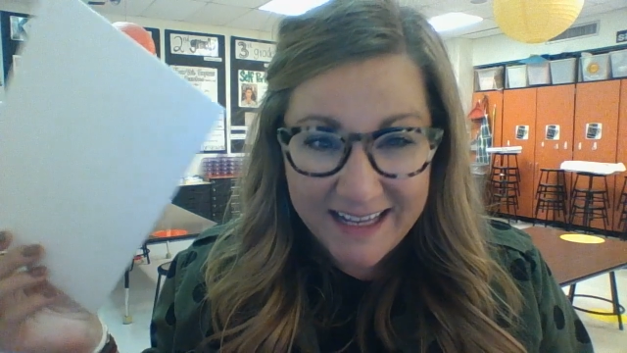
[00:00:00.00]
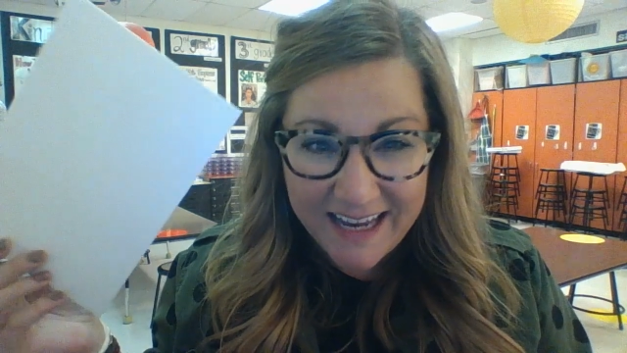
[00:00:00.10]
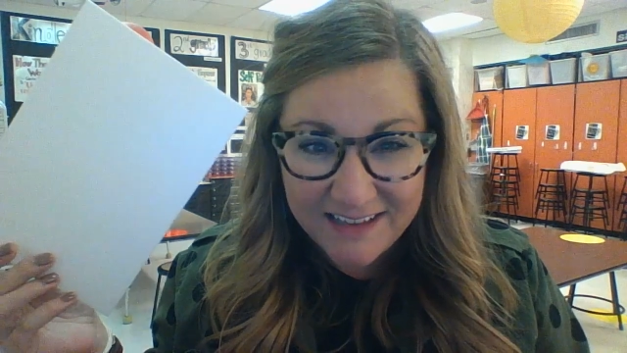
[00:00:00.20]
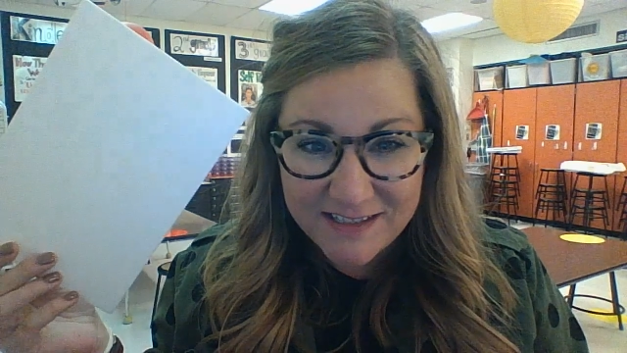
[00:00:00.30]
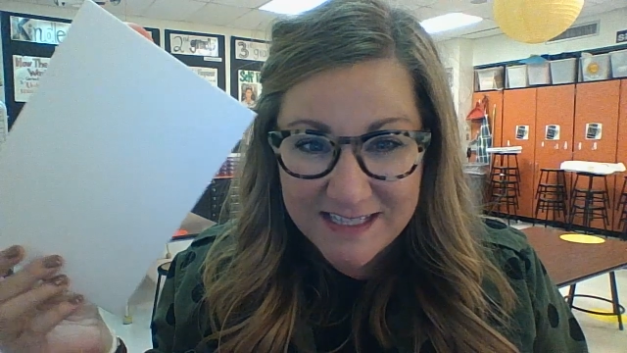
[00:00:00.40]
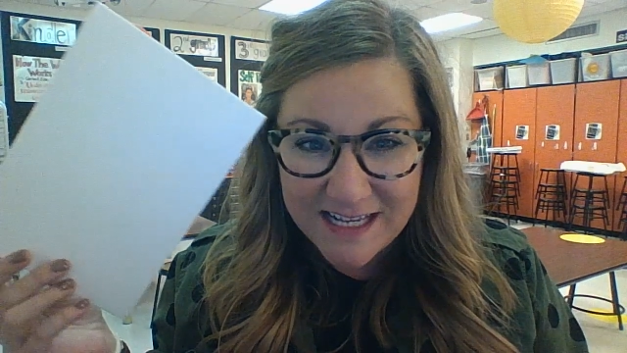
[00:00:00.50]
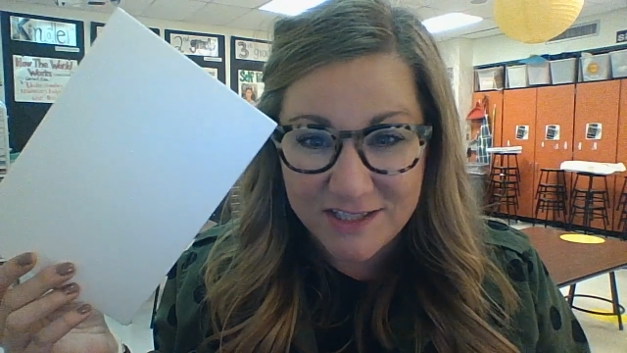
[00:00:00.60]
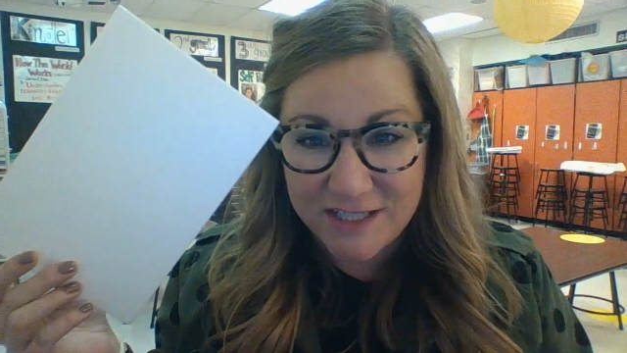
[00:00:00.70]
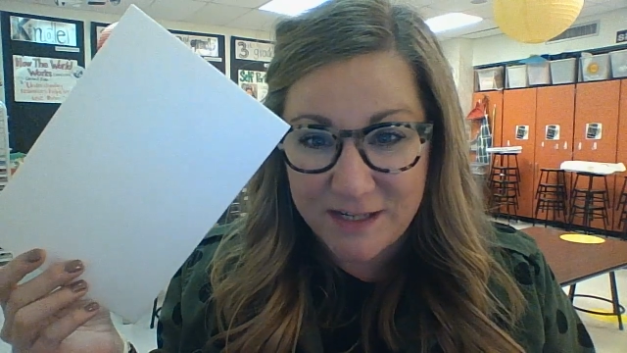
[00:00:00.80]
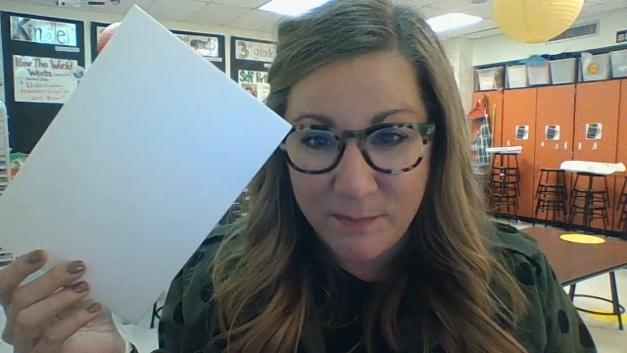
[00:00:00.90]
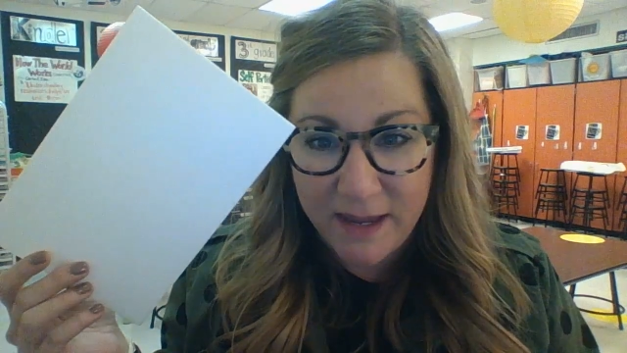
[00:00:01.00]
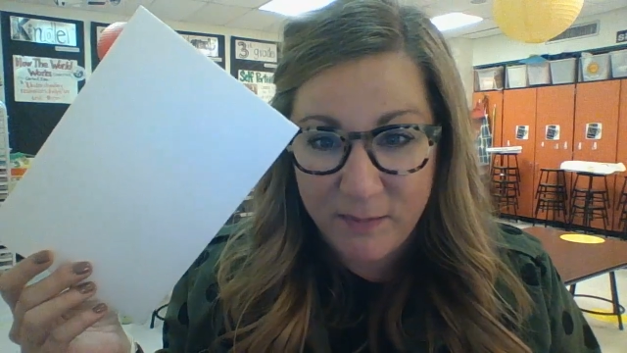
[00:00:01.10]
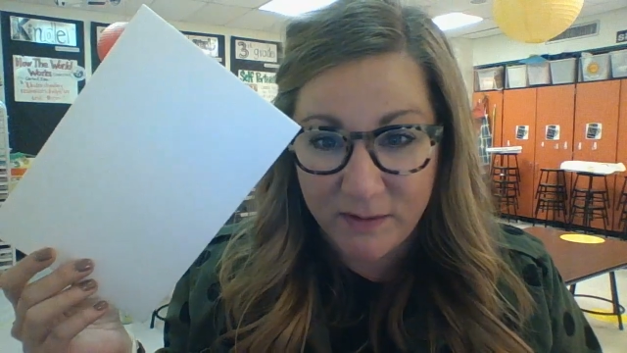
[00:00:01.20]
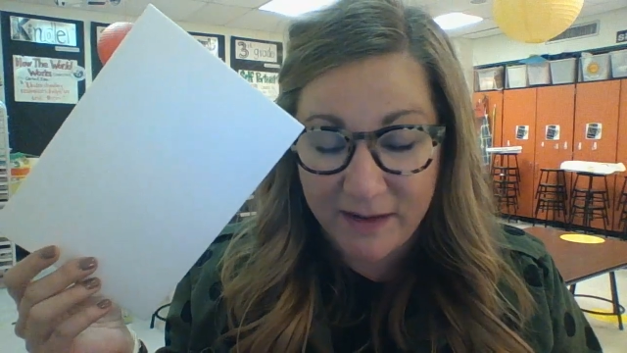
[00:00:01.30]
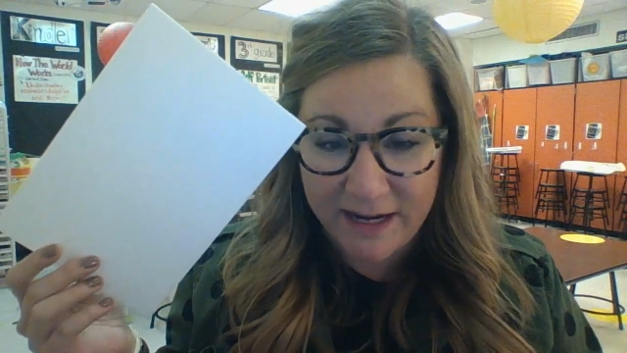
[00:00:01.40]
Kind of looks like a sheet of
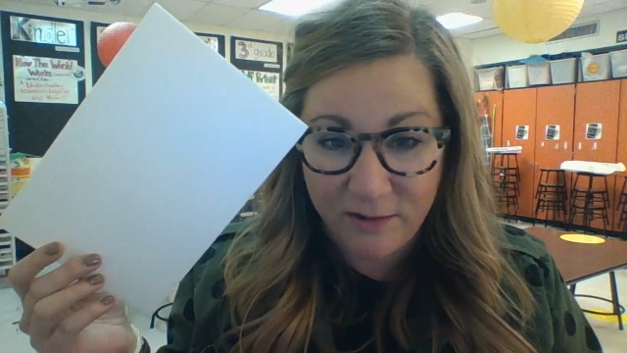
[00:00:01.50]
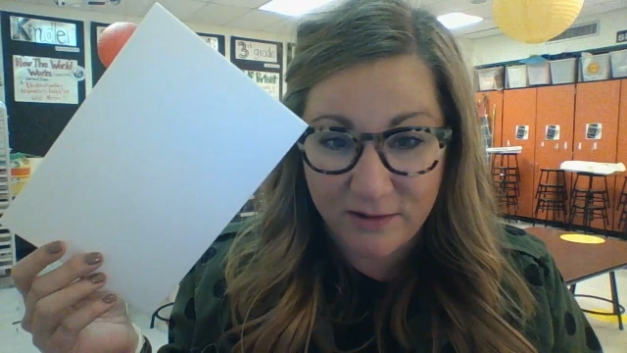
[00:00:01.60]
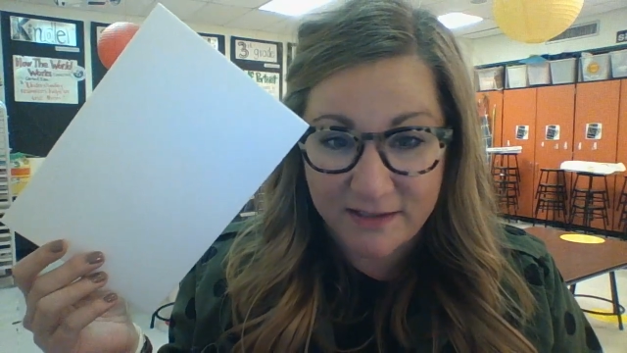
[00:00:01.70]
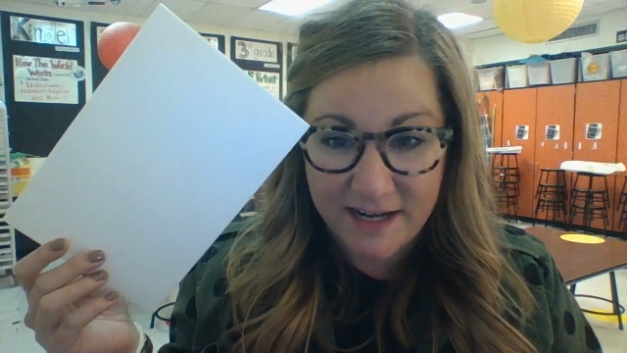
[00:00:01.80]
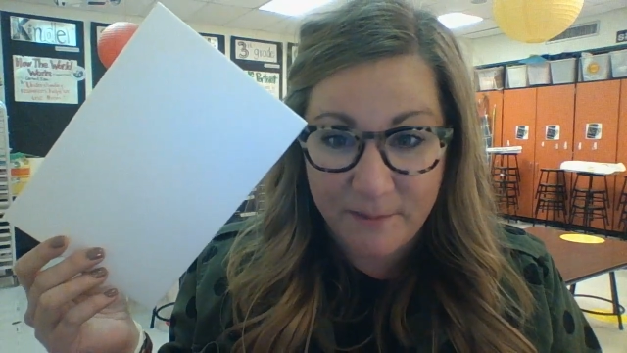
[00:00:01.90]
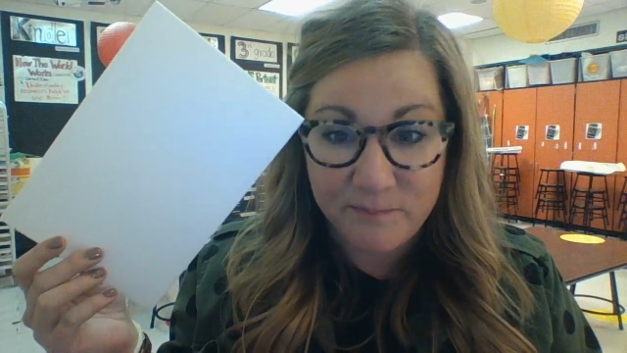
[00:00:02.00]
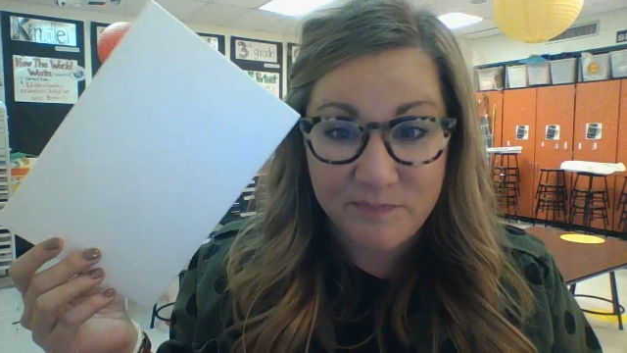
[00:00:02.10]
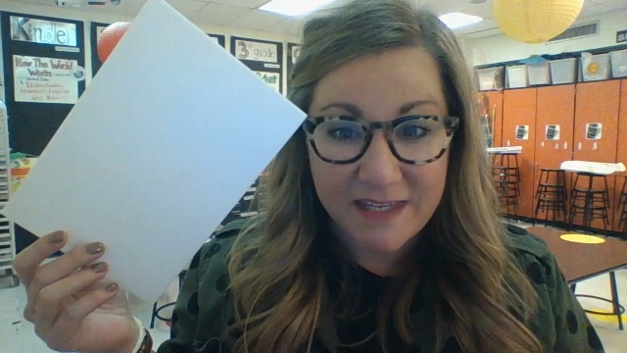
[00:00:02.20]
paper when I hold it up.